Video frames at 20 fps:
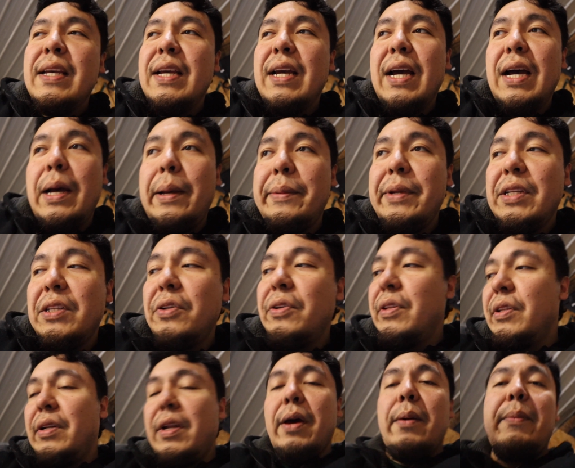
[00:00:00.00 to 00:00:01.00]
You do
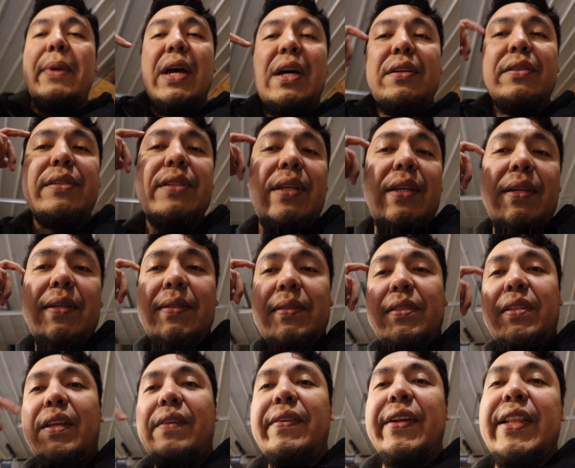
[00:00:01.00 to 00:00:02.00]
the dumbbells,
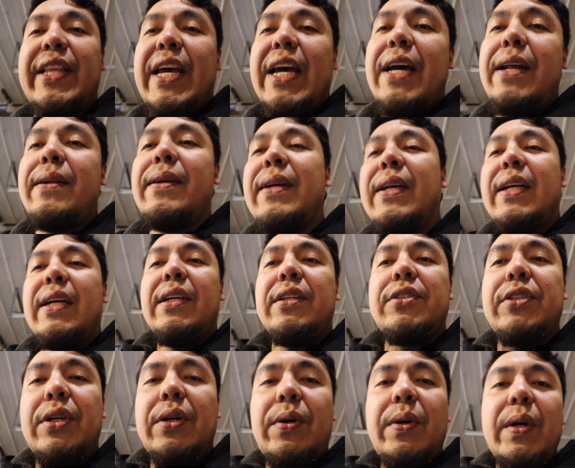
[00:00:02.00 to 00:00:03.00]
stuff like that.
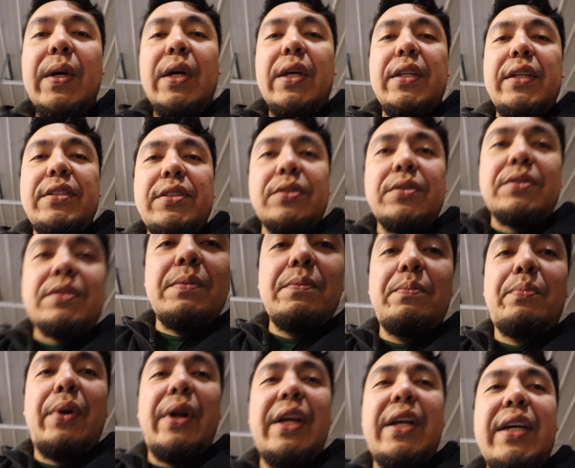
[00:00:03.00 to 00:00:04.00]
So these are some
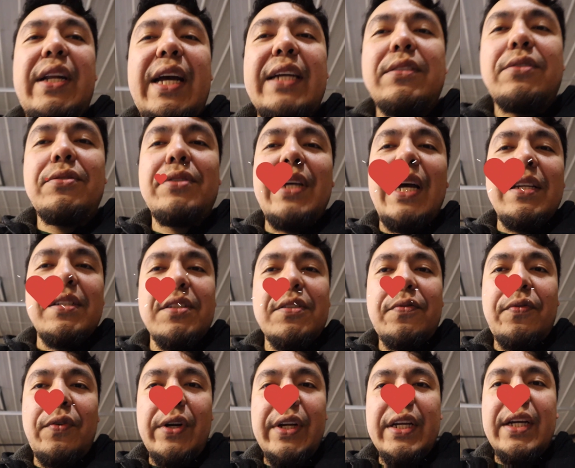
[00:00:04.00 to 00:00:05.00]
pretty good exercises
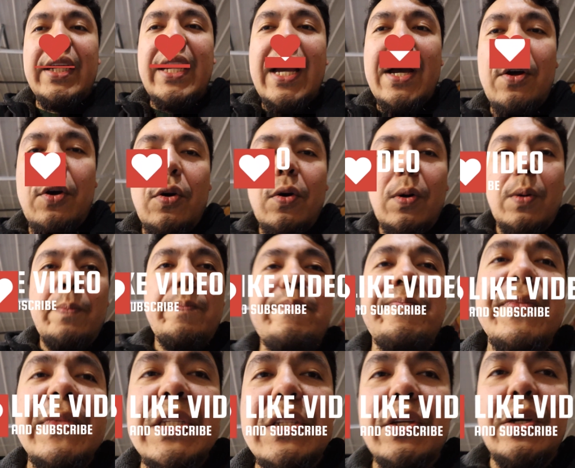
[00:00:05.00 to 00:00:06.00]
for you at home.
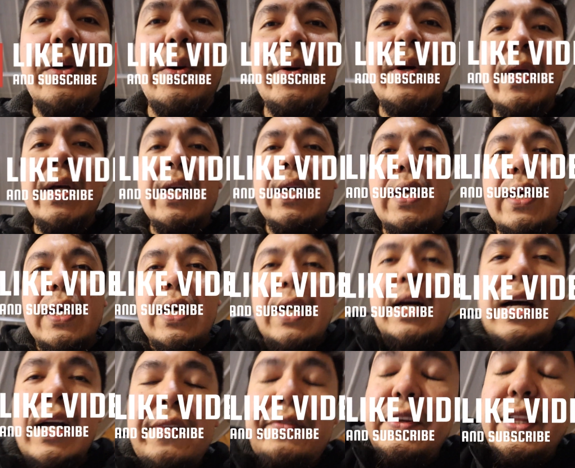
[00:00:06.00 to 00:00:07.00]
So
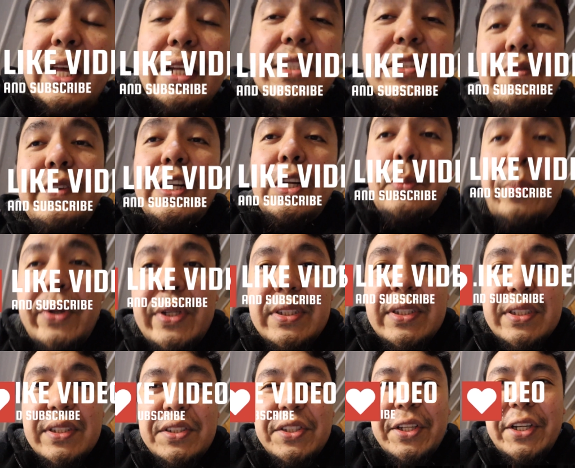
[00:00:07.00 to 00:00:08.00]
if you like this video, please
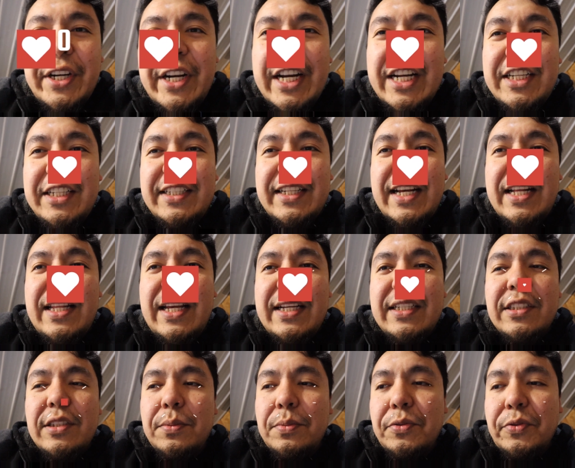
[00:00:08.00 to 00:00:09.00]
consider hitting that like
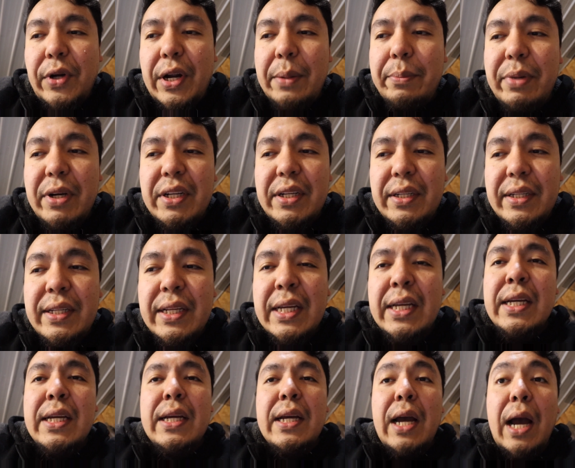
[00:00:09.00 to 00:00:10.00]
and subscribe button.
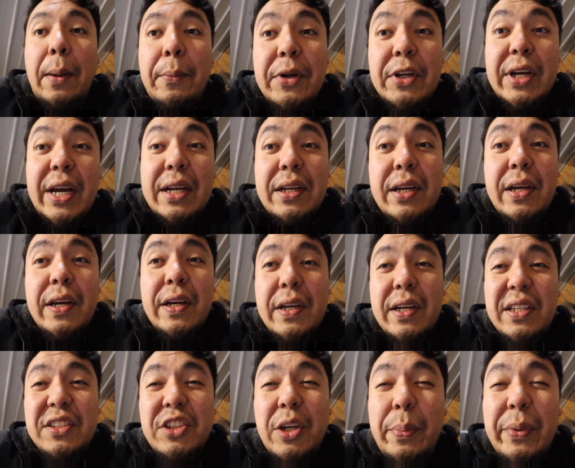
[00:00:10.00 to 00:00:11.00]
I'm going
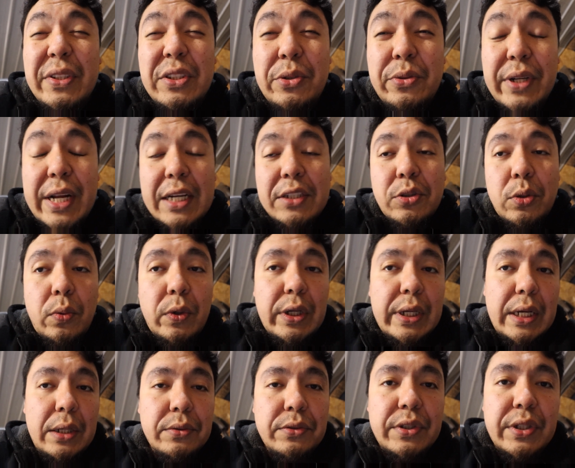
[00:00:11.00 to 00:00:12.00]
to jump into an actual
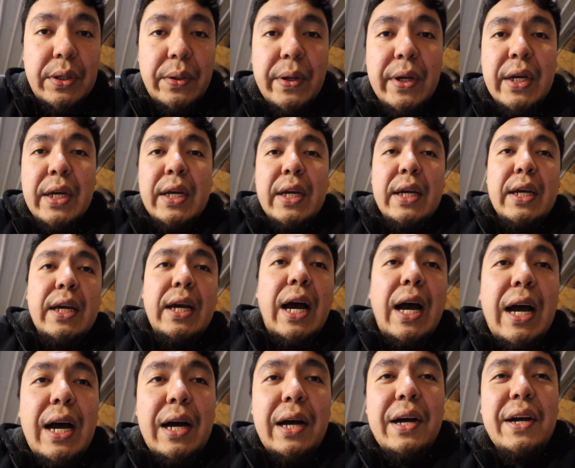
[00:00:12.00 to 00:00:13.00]
workout. So
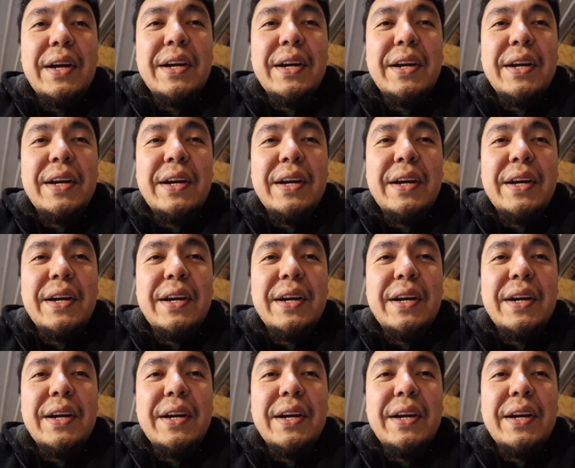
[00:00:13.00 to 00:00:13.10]
I